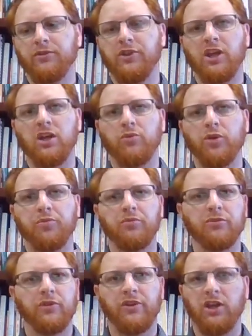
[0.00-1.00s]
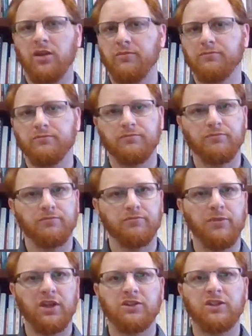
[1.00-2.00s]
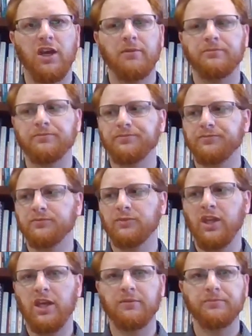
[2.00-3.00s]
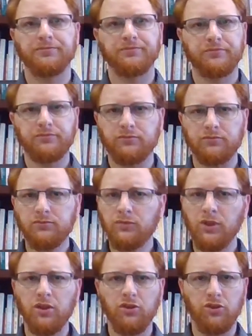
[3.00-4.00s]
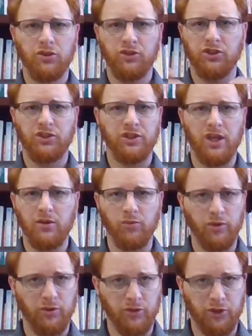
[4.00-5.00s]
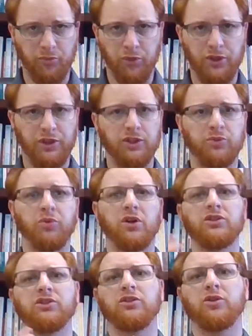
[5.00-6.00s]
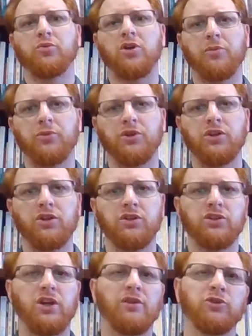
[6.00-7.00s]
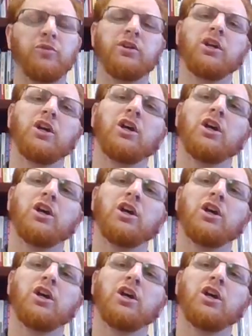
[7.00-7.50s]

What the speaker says: they get mixed up, then you can just say, let's put these books in their proper shelves. And